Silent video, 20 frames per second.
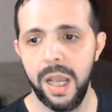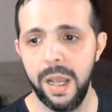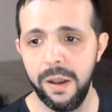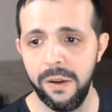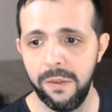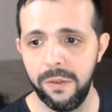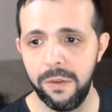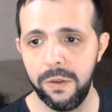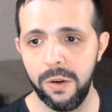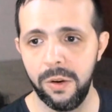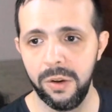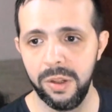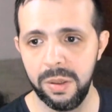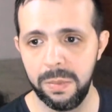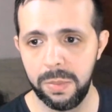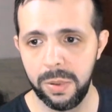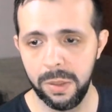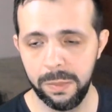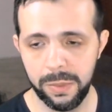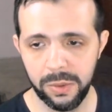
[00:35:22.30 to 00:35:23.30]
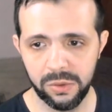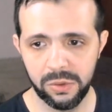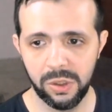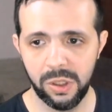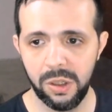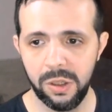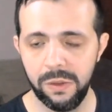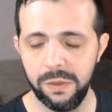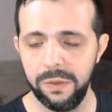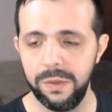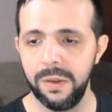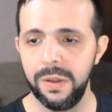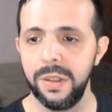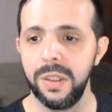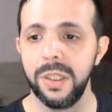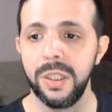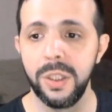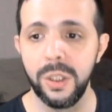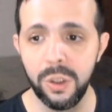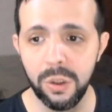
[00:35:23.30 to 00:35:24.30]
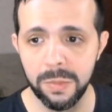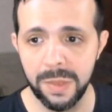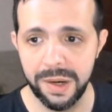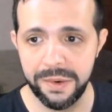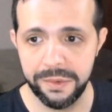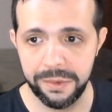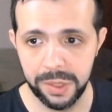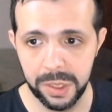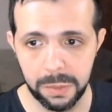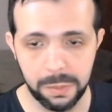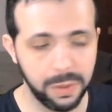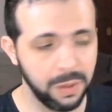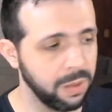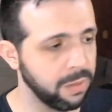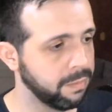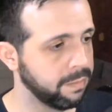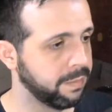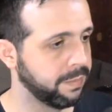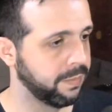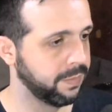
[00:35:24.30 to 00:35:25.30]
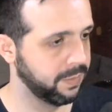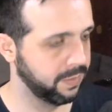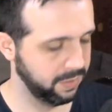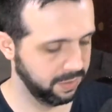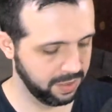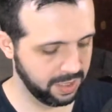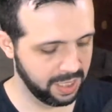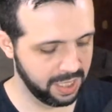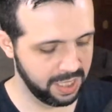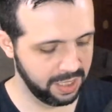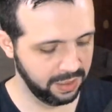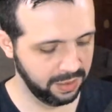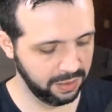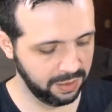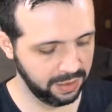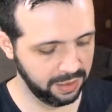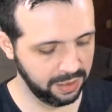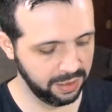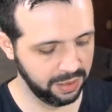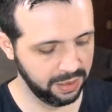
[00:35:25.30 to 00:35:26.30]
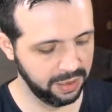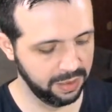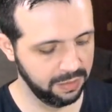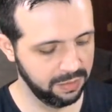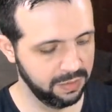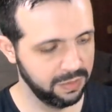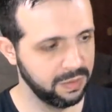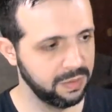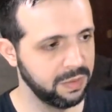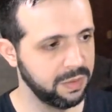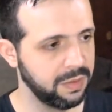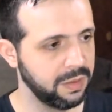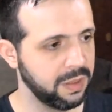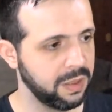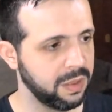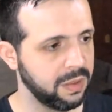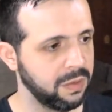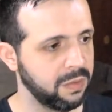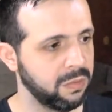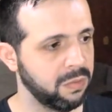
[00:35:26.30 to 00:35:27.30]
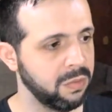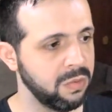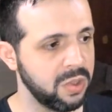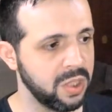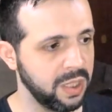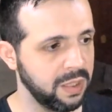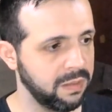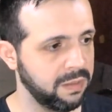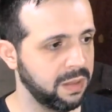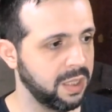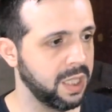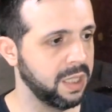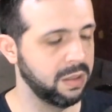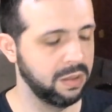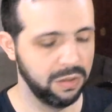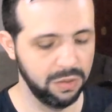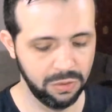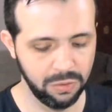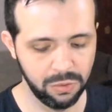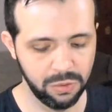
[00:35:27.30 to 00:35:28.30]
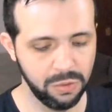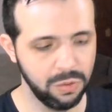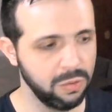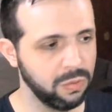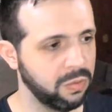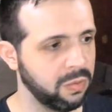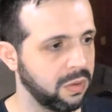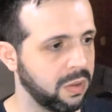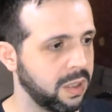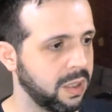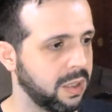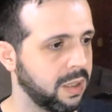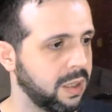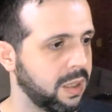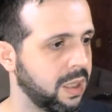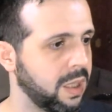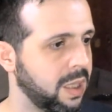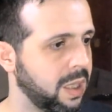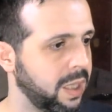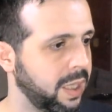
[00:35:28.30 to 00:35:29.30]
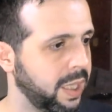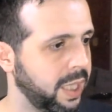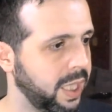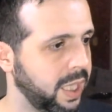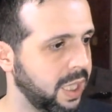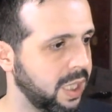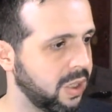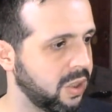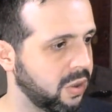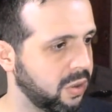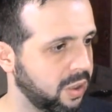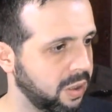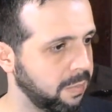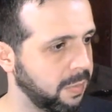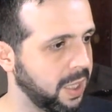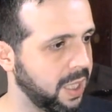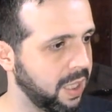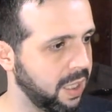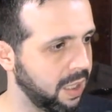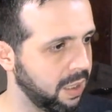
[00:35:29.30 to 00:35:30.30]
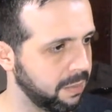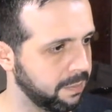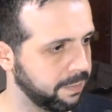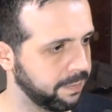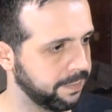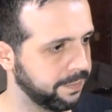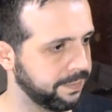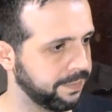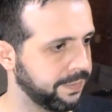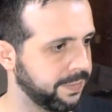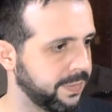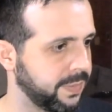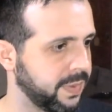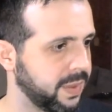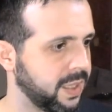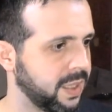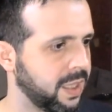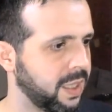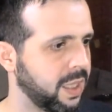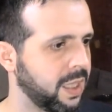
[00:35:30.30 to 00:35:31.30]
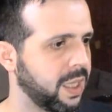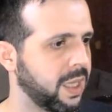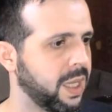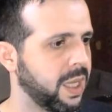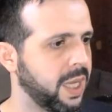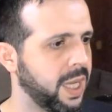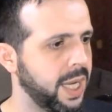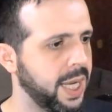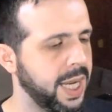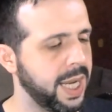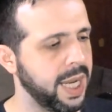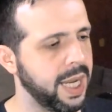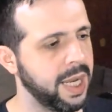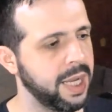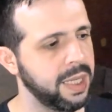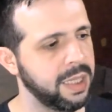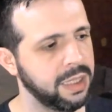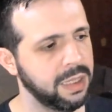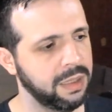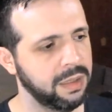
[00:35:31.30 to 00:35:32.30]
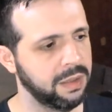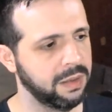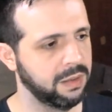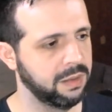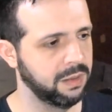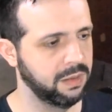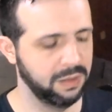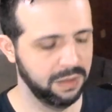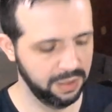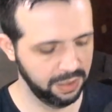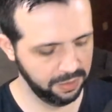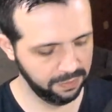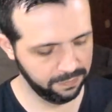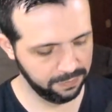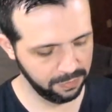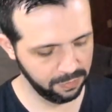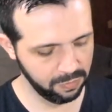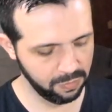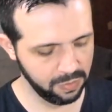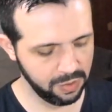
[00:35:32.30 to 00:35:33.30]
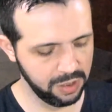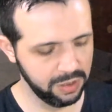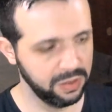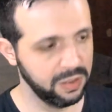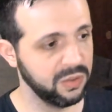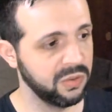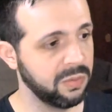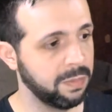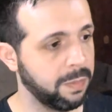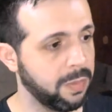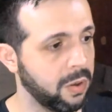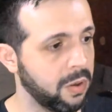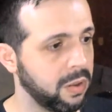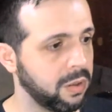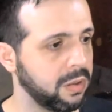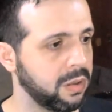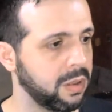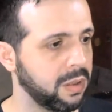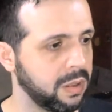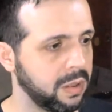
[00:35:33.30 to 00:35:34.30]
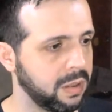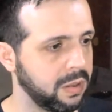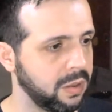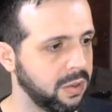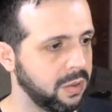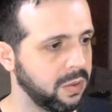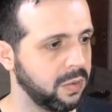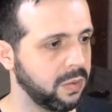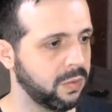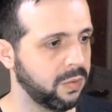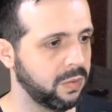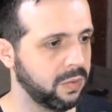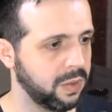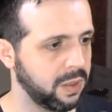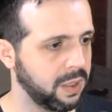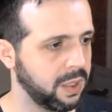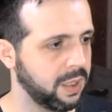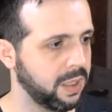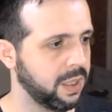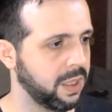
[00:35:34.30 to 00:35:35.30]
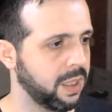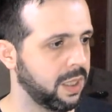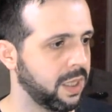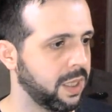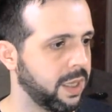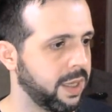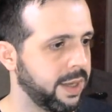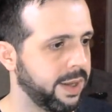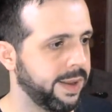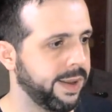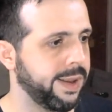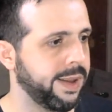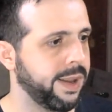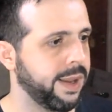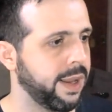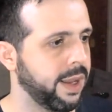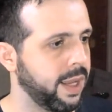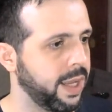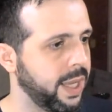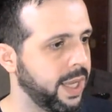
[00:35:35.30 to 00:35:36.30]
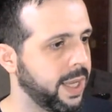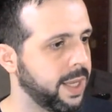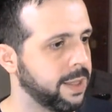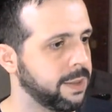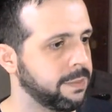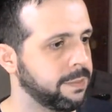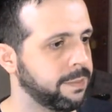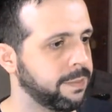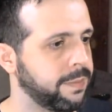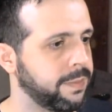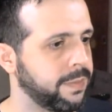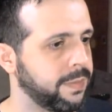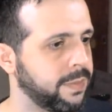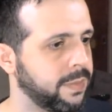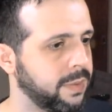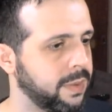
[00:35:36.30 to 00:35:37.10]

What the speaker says: For the purpose of human readable, I suggest that you use HTML, and if you want export, use XML.